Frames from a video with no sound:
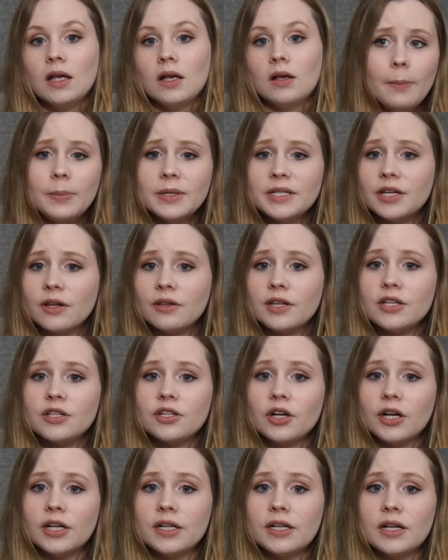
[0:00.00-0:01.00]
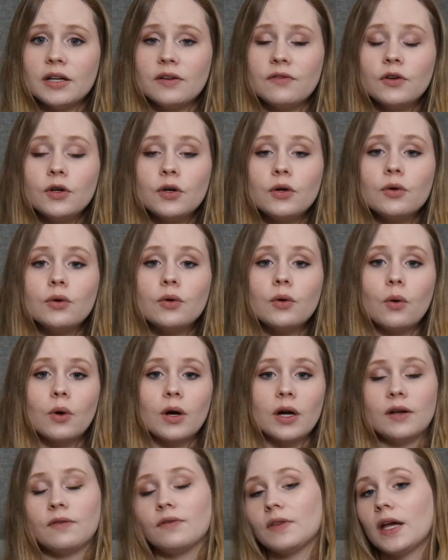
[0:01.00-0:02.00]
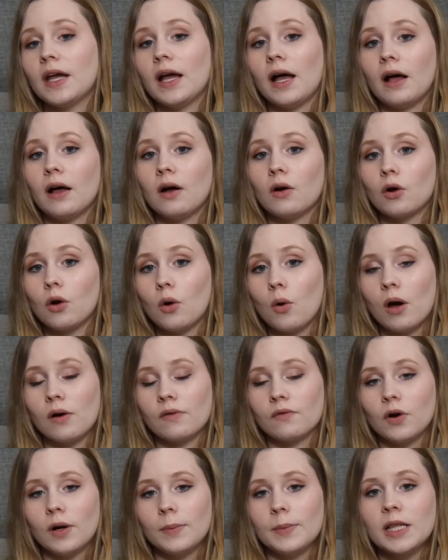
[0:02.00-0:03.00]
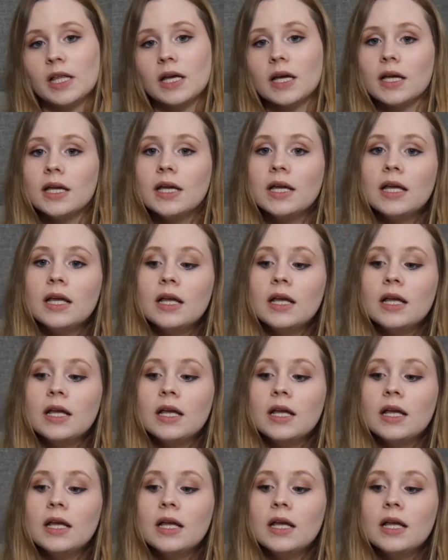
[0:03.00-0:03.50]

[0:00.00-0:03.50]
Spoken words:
up until they start eating food, or if they go on formula,